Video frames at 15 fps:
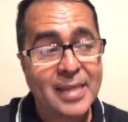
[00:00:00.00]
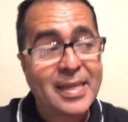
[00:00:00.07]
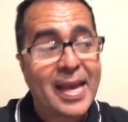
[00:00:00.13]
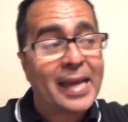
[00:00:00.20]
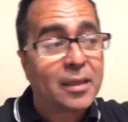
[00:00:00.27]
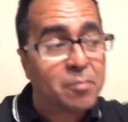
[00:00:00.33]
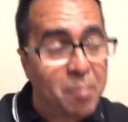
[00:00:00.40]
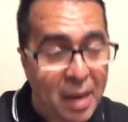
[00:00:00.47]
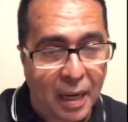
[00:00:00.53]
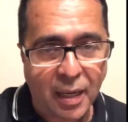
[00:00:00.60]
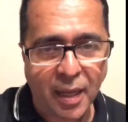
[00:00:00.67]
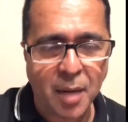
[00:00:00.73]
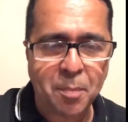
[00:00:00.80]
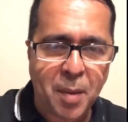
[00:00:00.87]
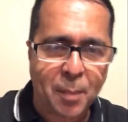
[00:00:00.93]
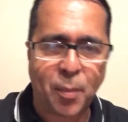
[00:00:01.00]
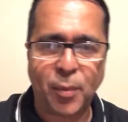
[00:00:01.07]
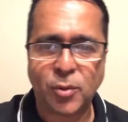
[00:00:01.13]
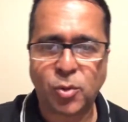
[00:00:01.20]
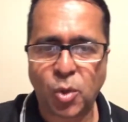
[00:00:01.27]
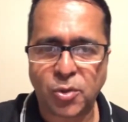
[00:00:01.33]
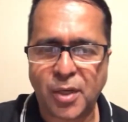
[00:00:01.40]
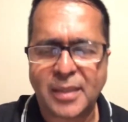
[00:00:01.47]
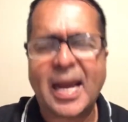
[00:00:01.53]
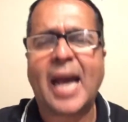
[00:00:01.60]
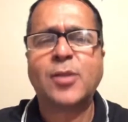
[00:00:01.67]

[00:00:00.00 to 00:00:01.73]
There's 8 million people with 200.